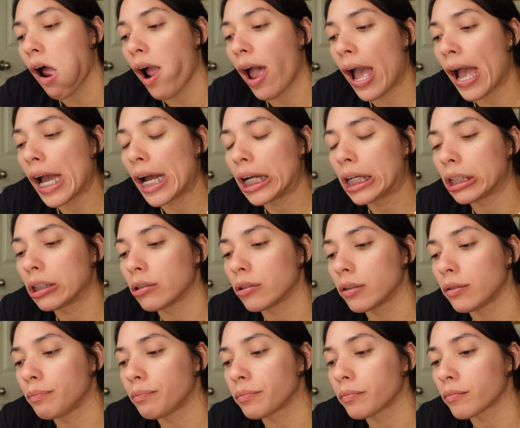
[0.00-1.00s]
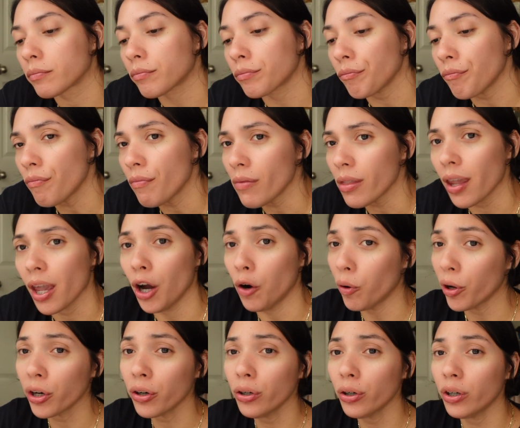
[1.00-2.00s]
And I
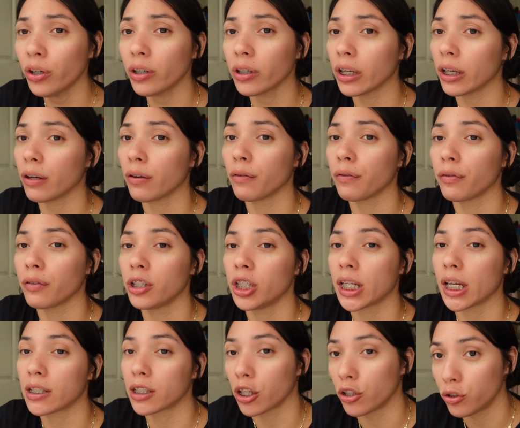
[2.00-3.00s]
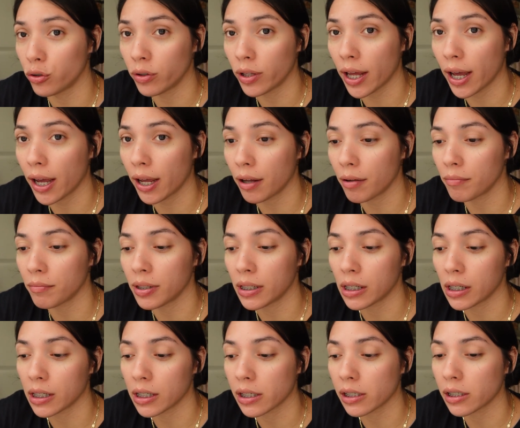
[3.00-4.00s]
want to know if you guys can do that
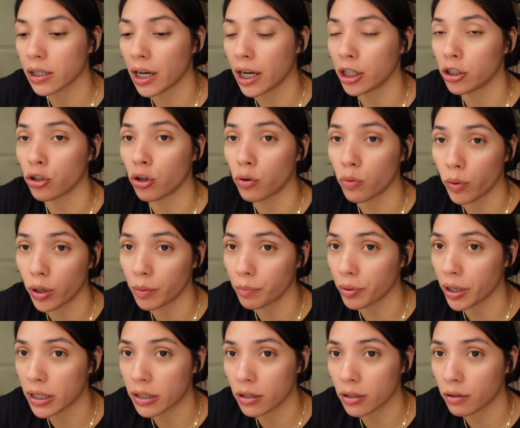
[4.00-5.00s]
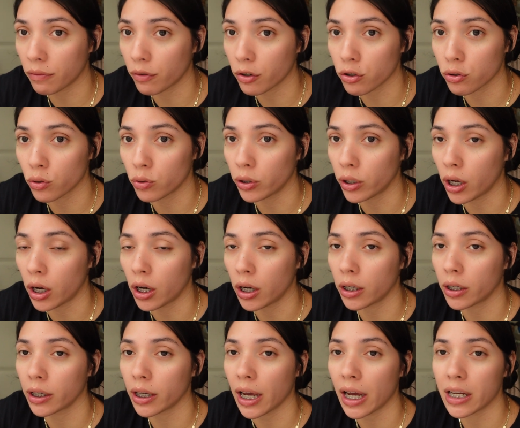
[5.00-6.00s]
because I don't want braces for so long.
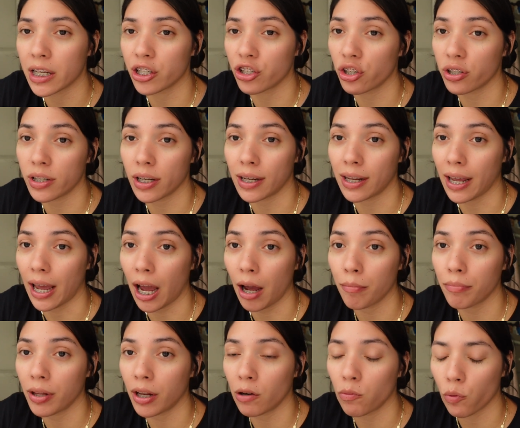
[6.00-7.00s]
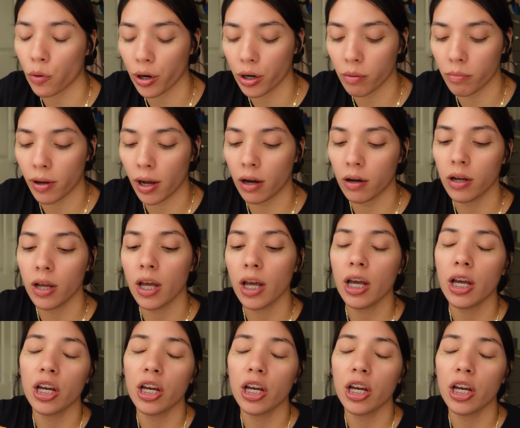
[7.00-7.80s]
And it's just a gap that I'm worried about.